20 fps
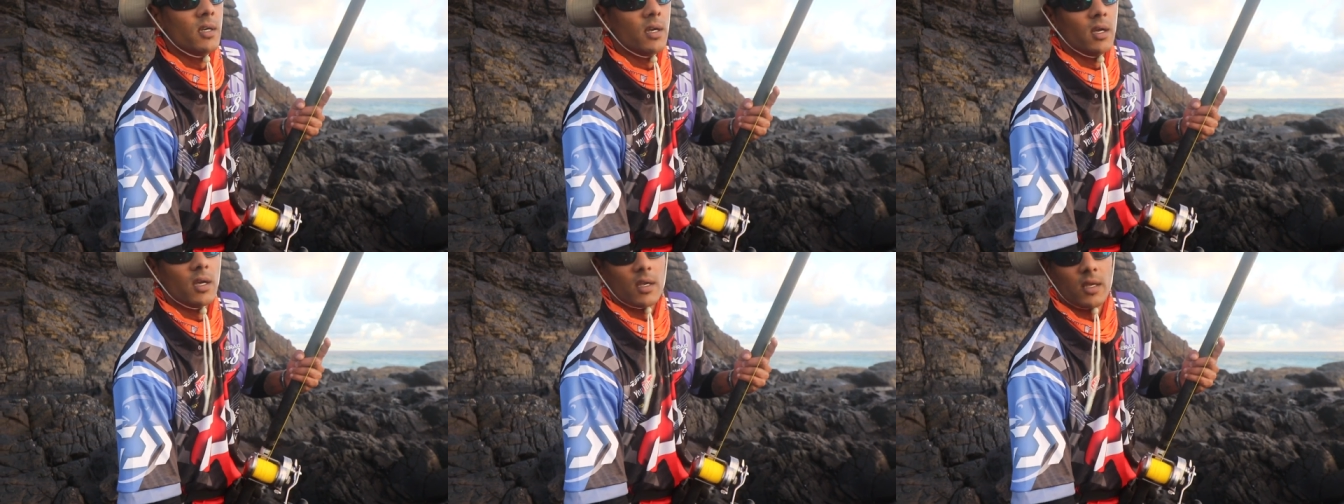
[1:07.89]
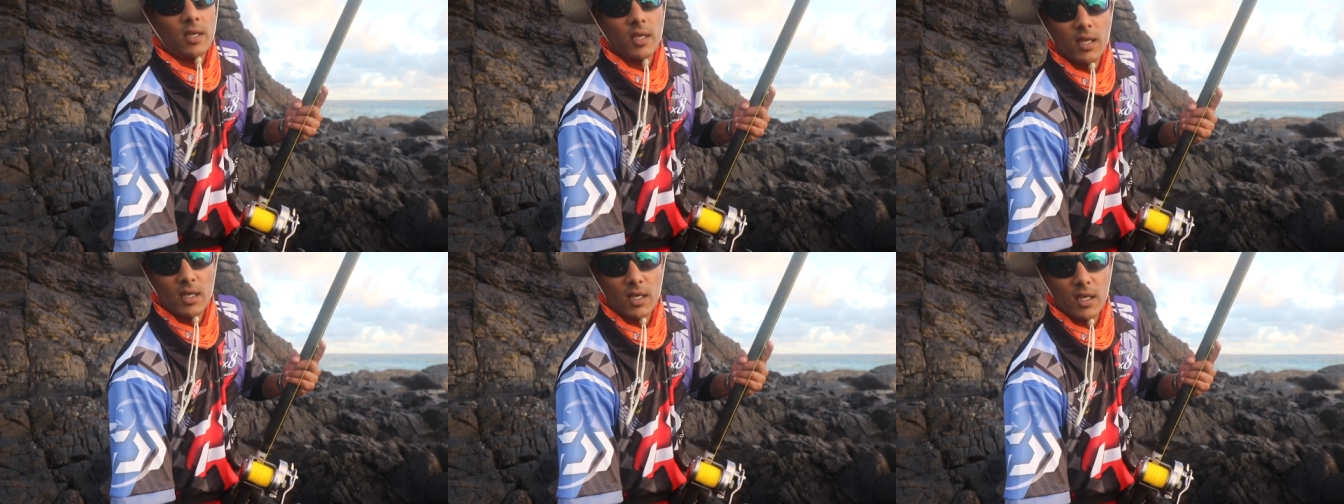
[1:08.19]
a
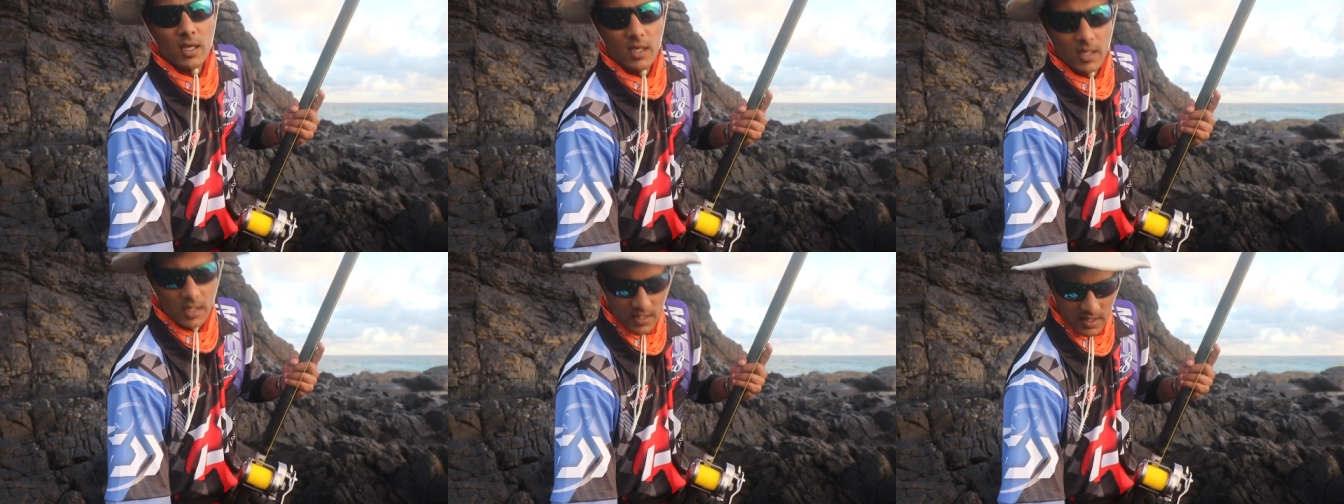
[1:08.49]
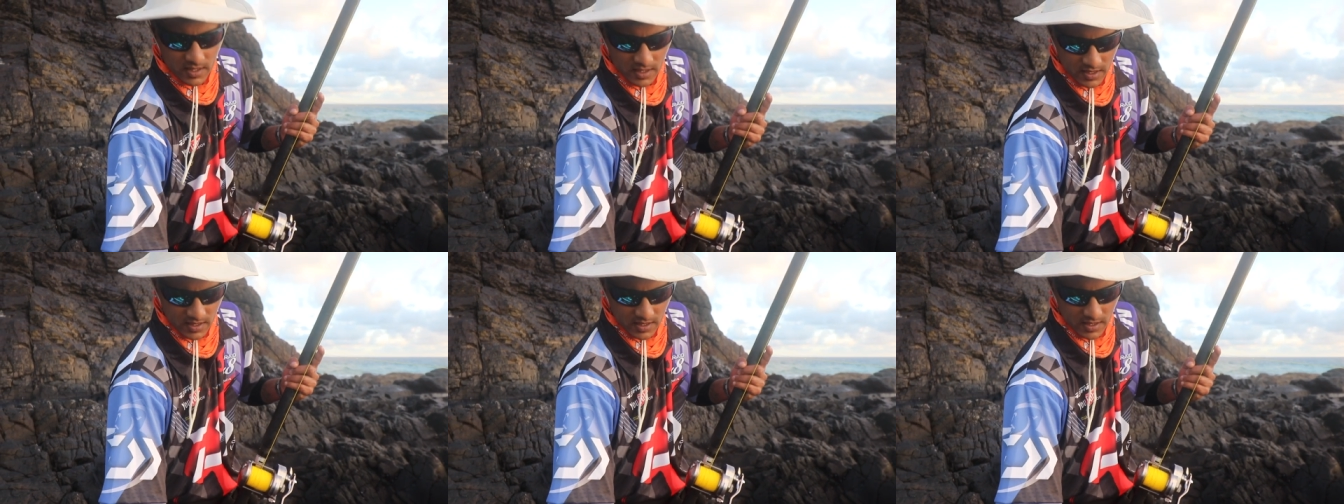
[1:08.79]
Kingi
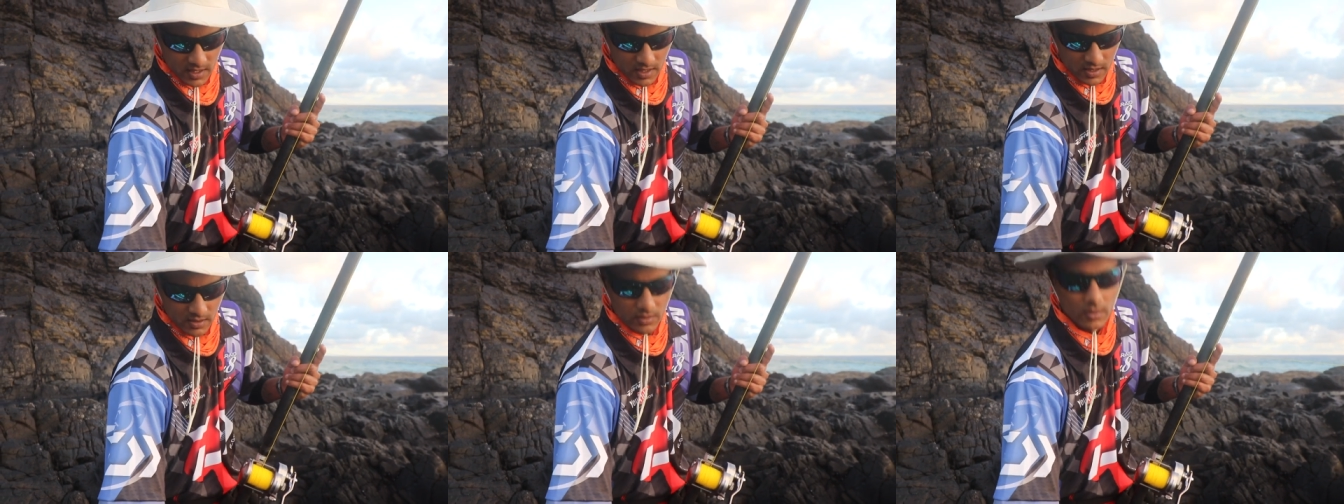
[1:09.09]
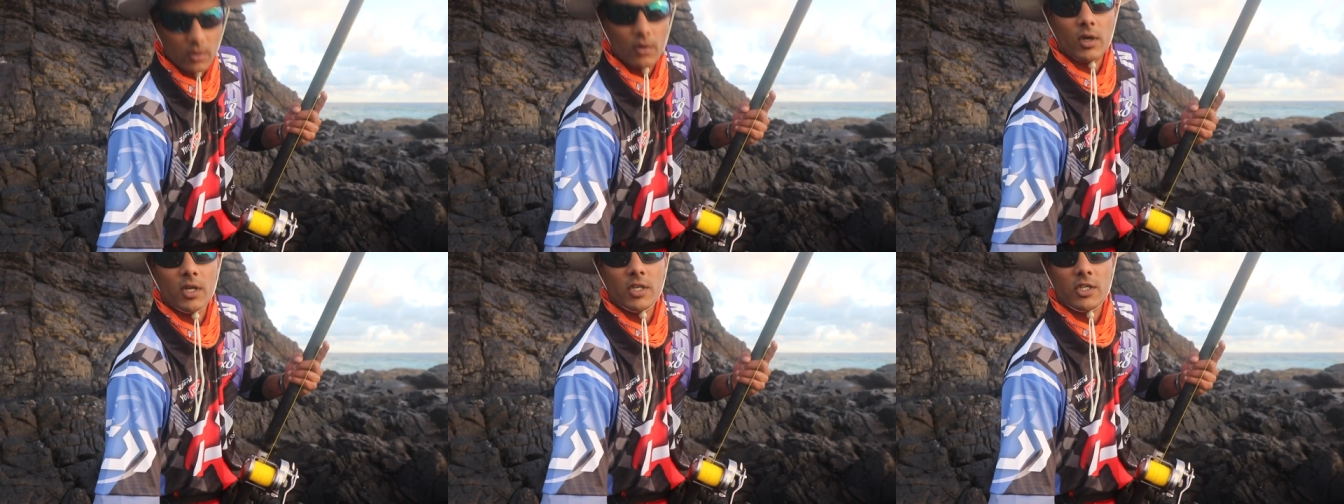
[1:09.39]
uh,
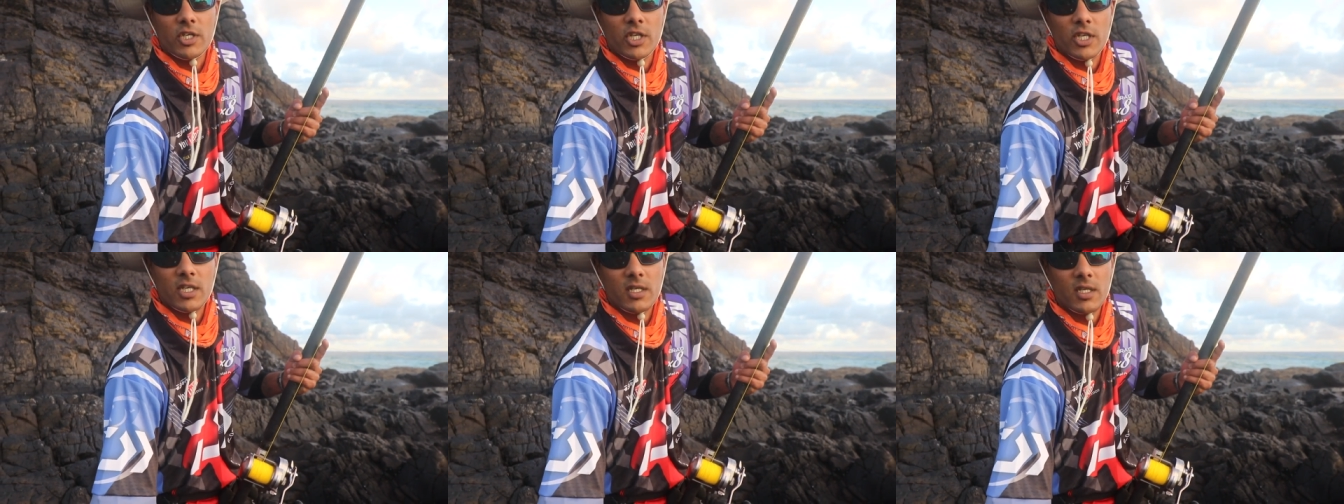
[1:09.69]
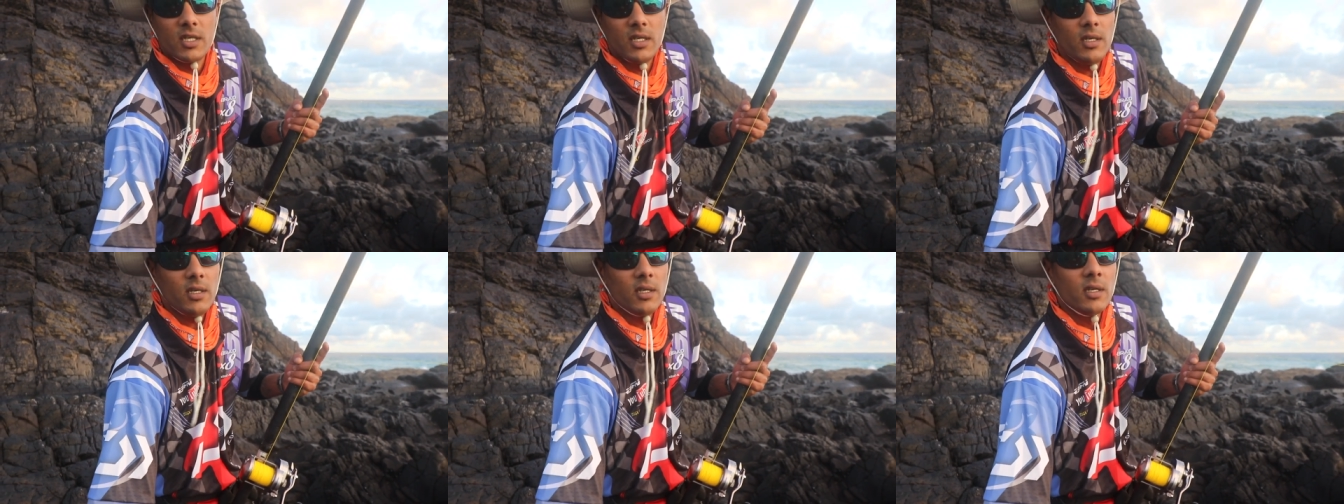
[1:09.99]
or a
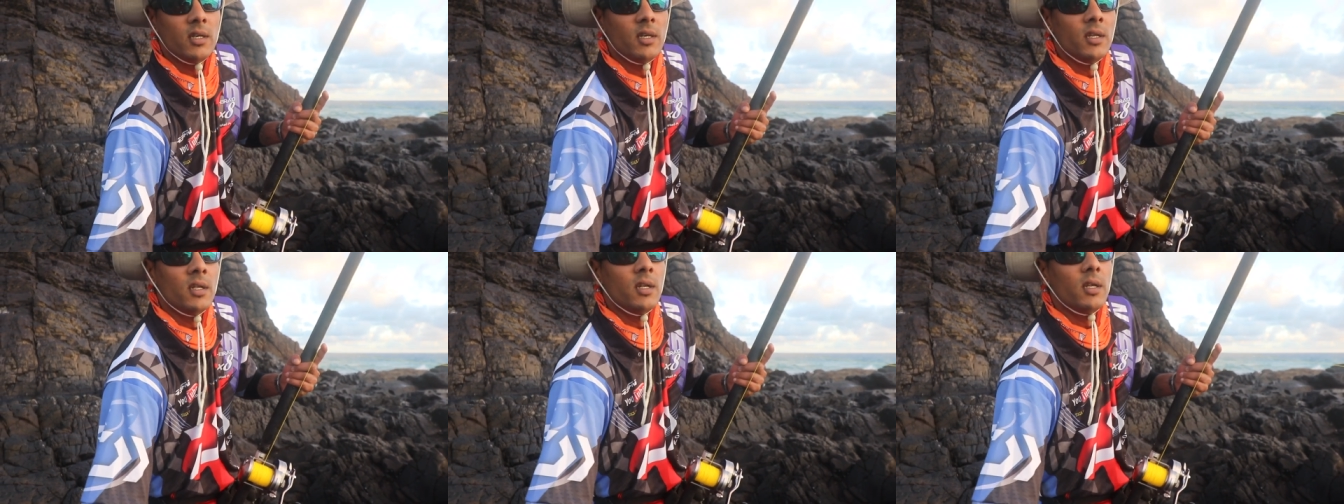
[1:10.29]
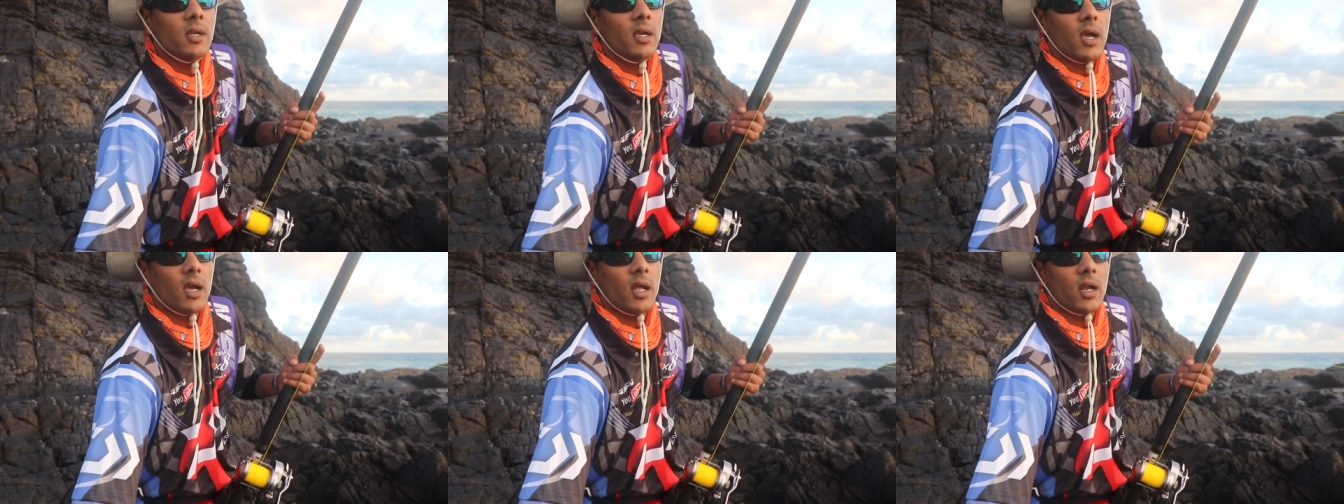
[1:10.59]
GT
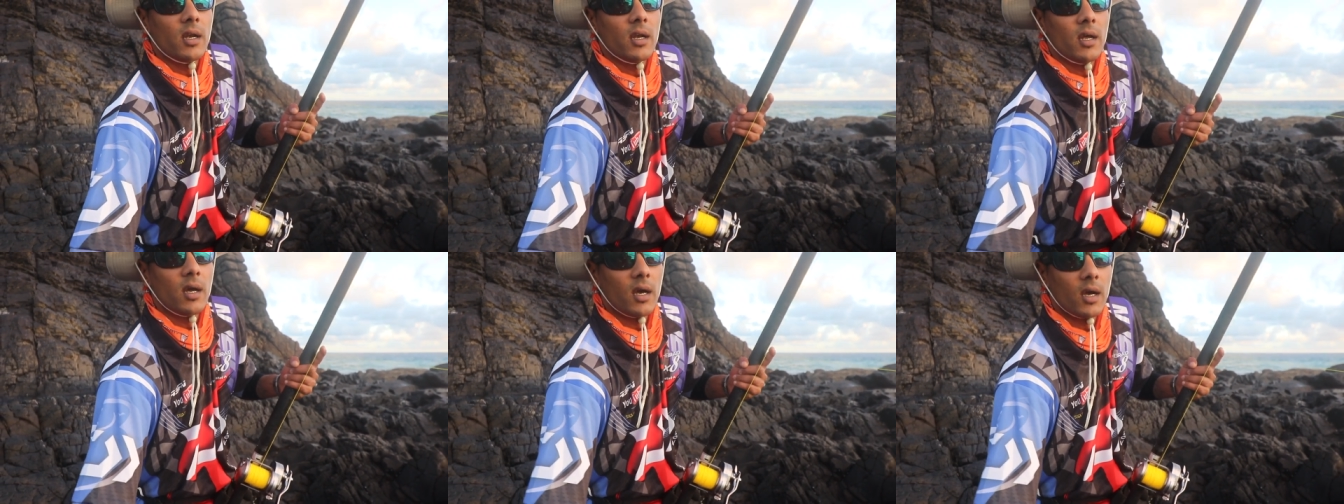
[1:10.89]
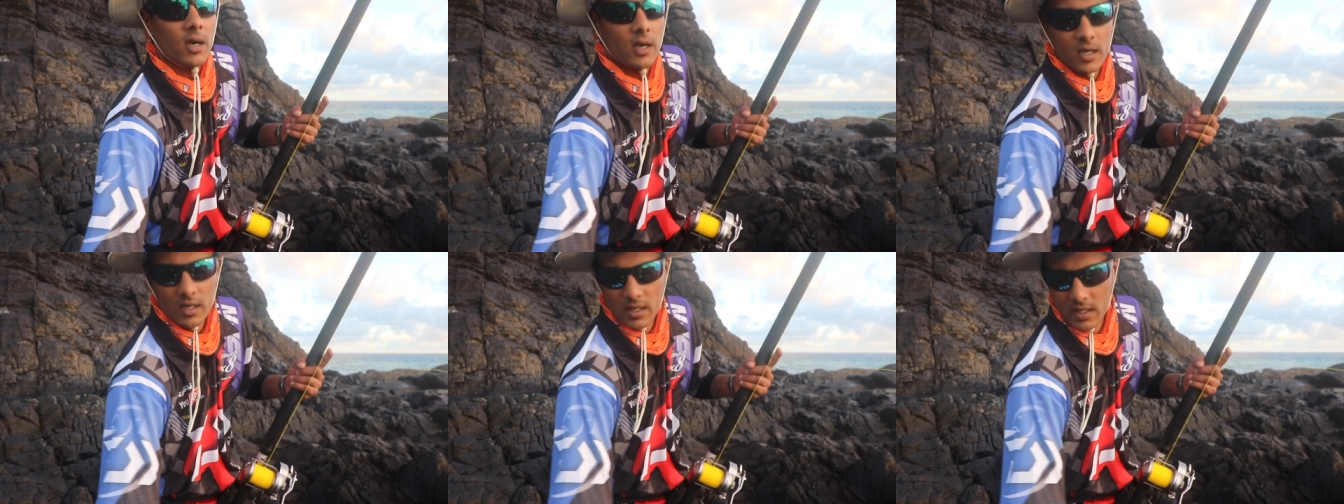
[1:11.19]
and uh,